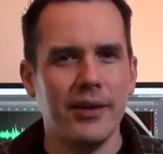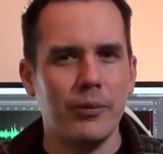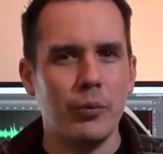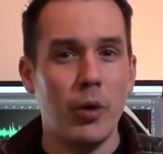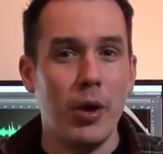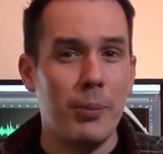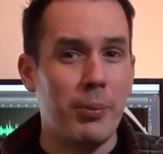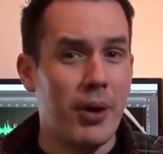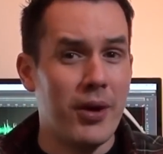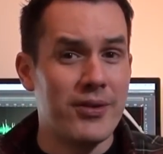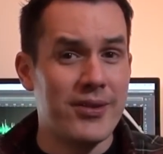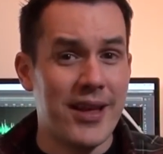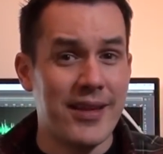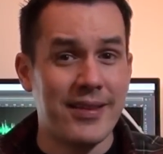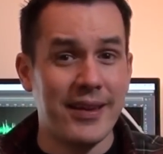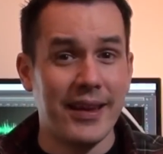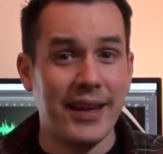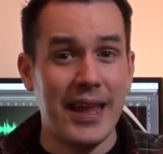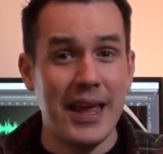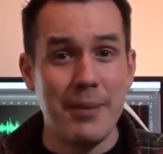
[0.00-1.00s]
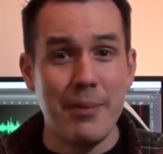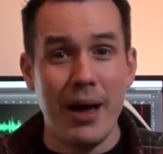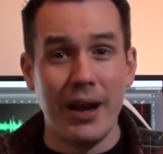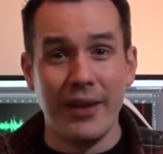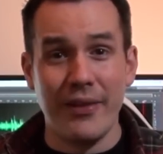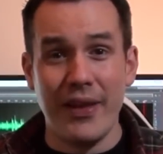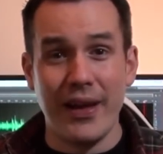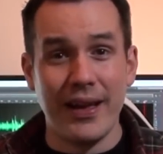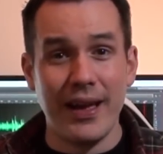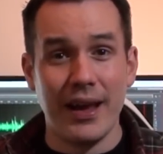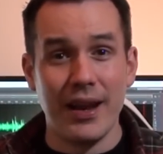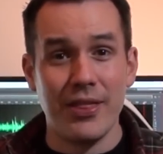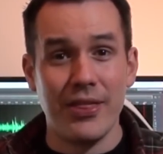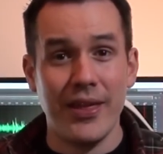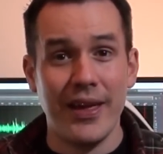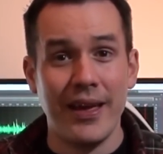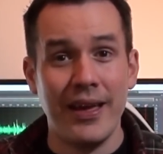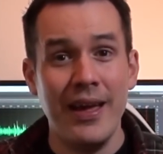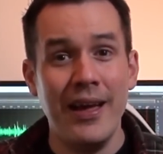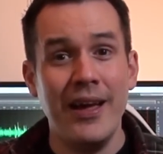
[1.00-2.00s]
and word processing and email and that kind of
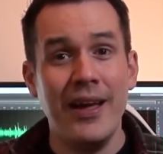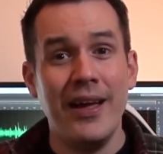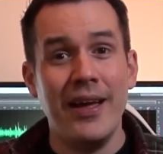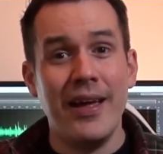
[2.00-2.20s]
thing,